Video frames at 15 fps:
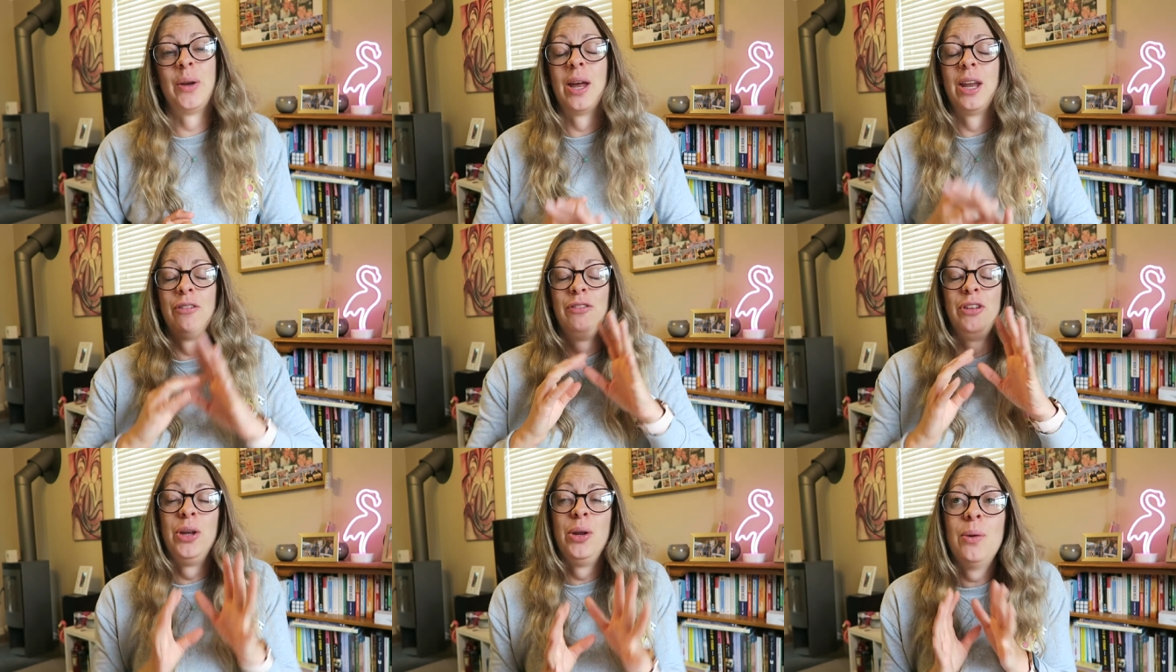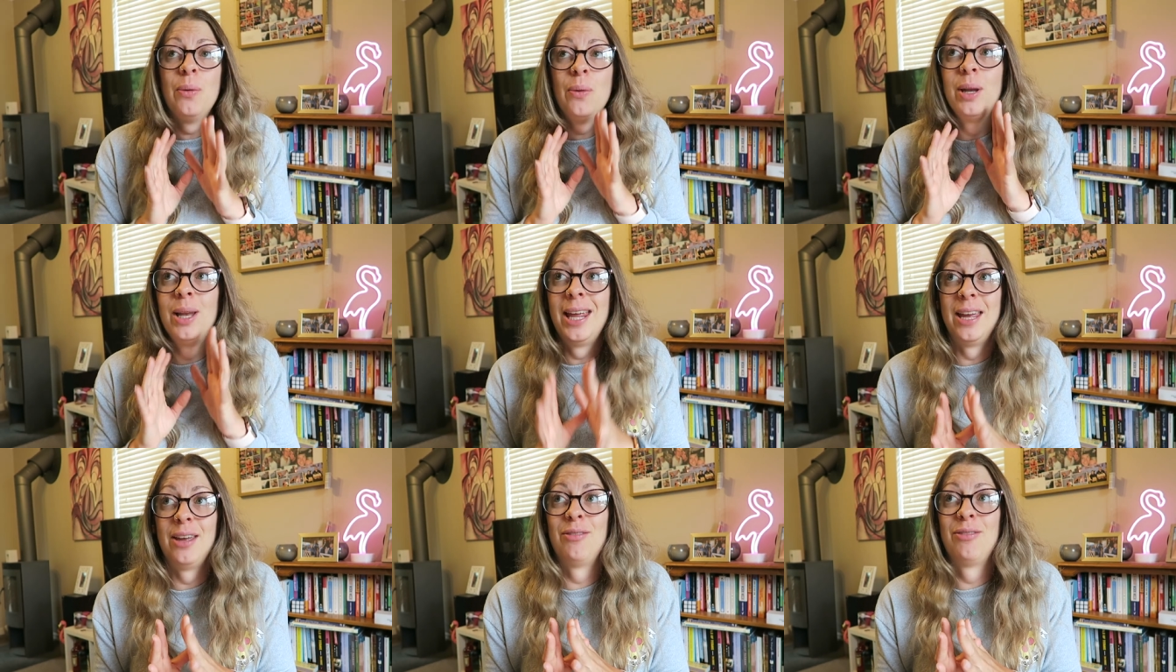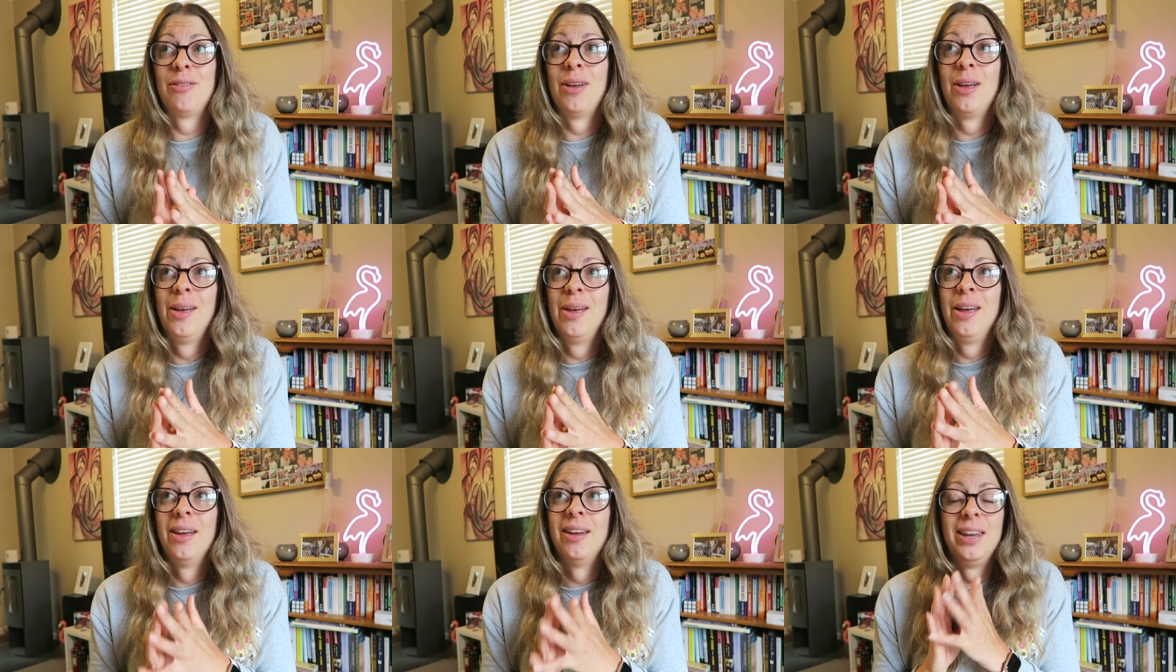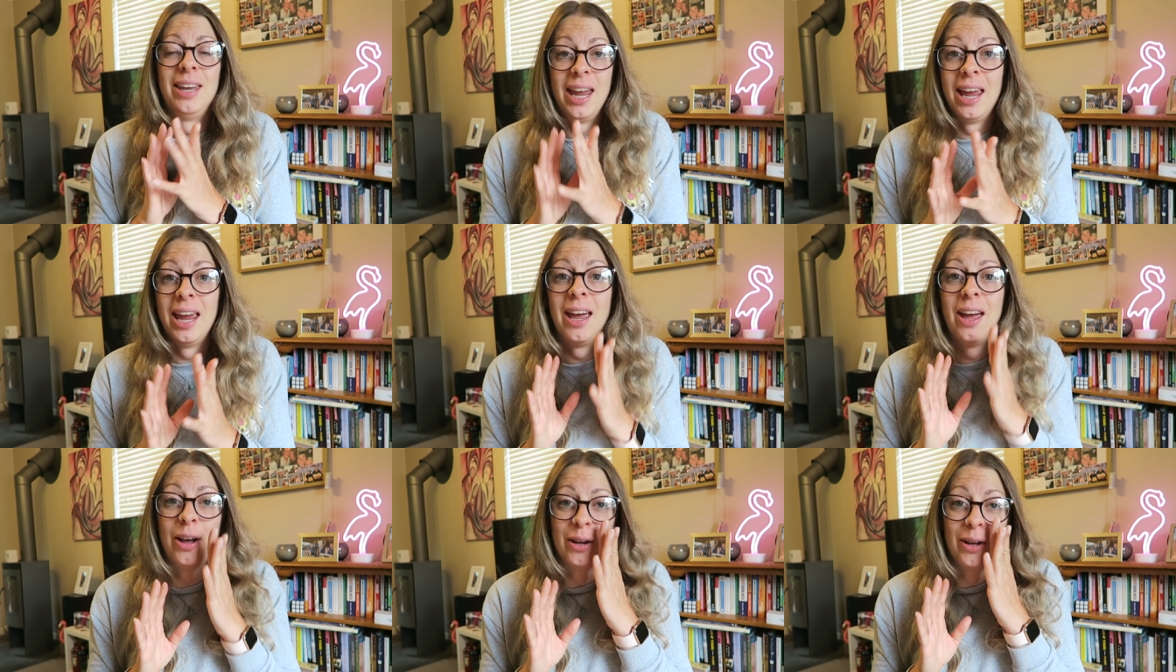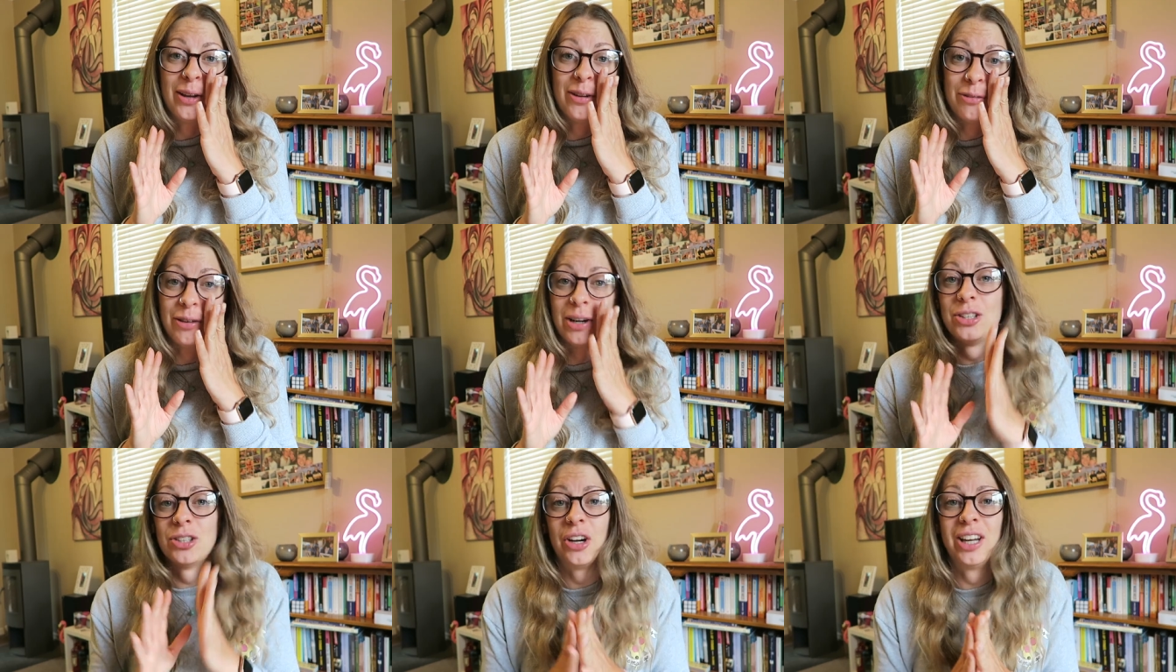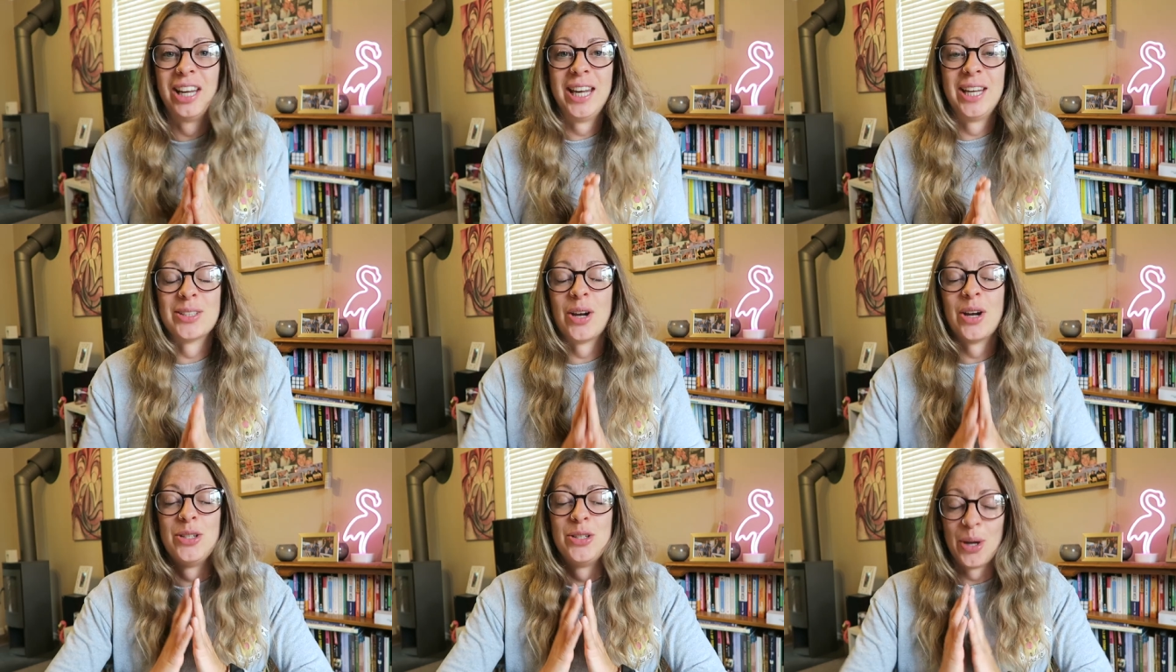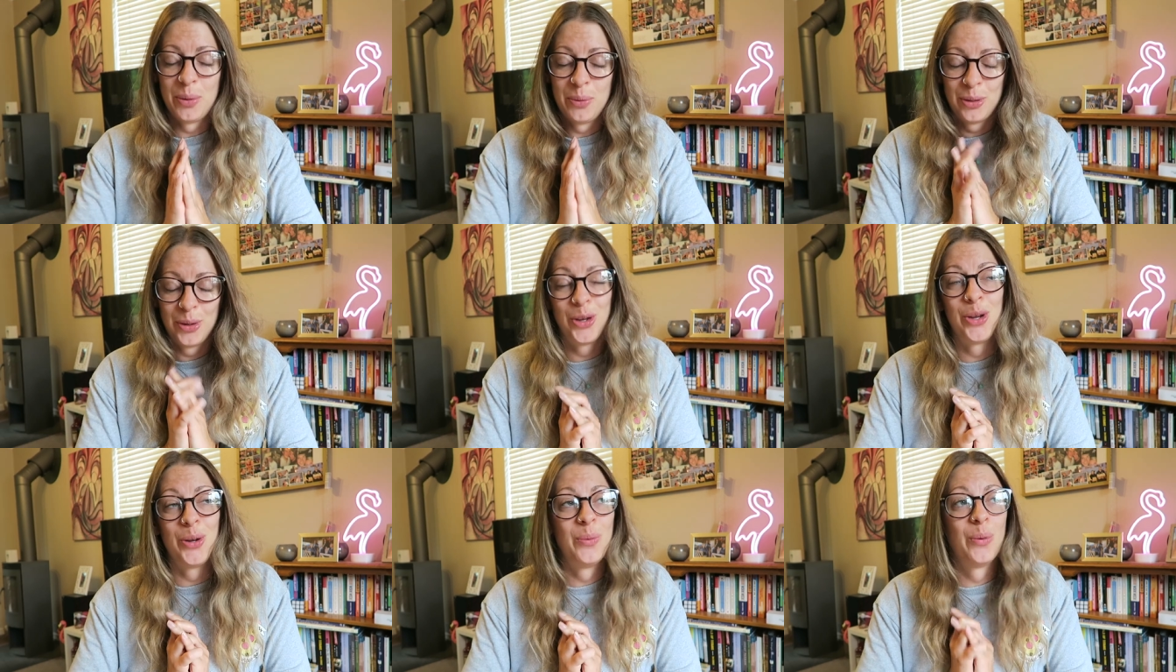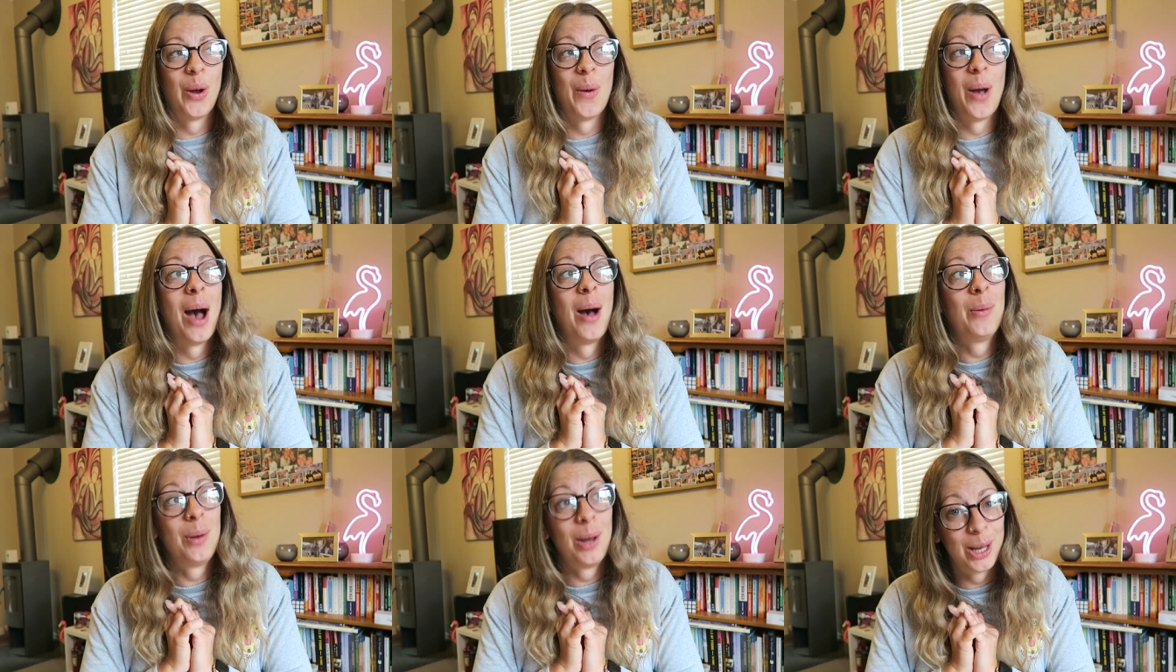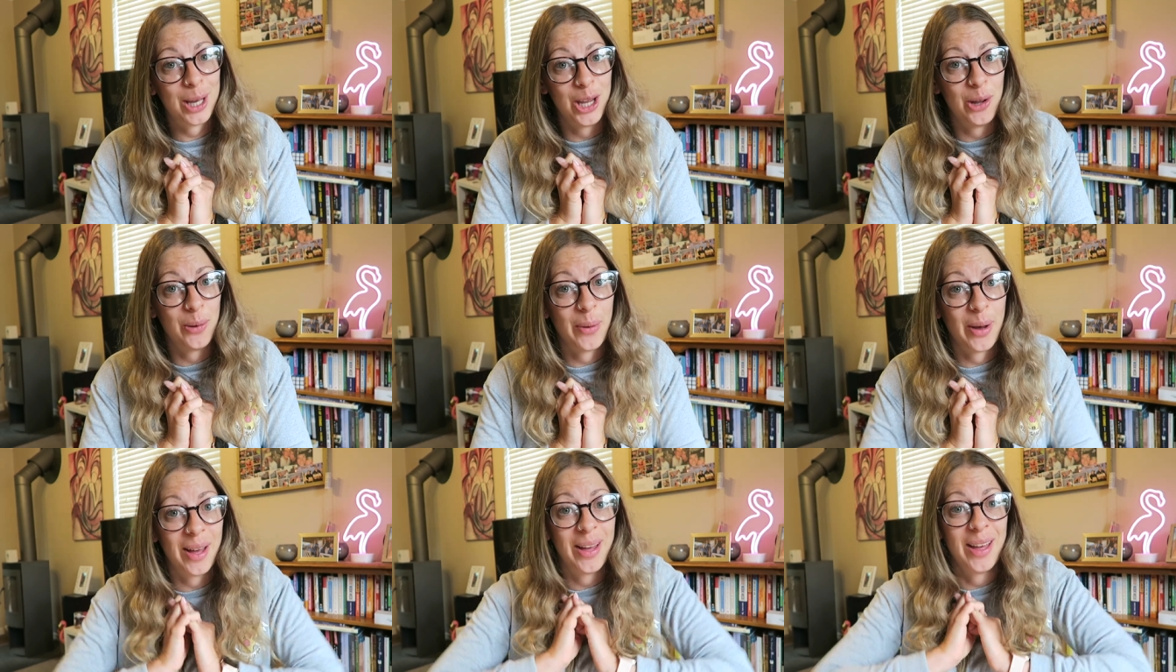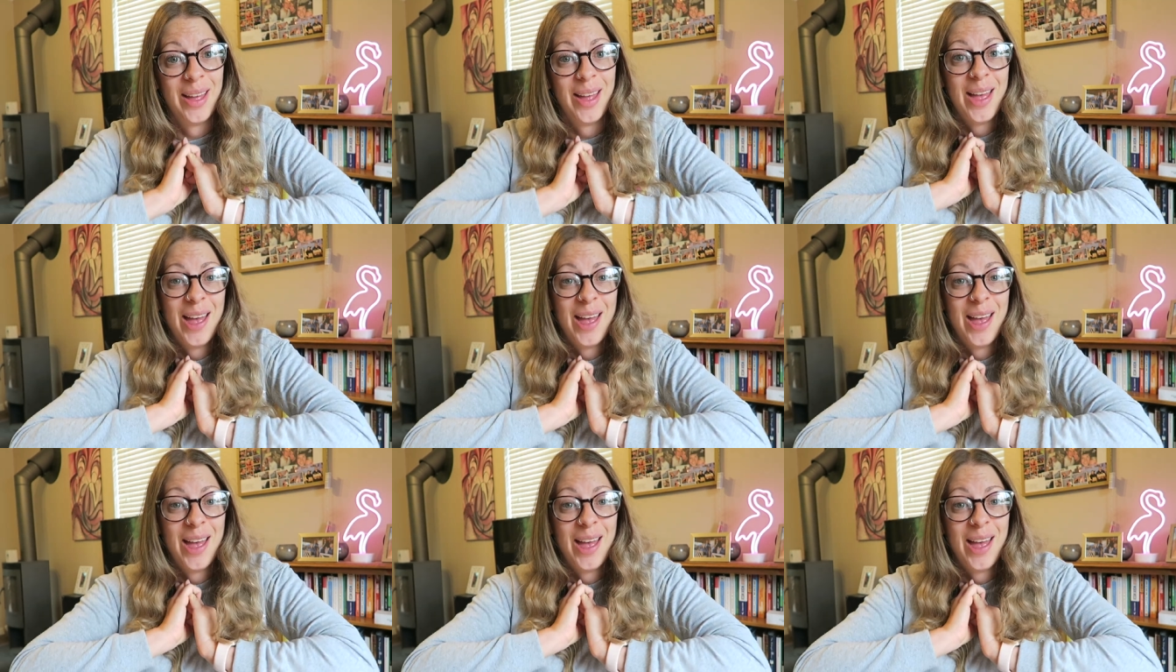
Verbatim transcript: And if you live near a gluten-free Chinese, I don't think you know how lucky you are.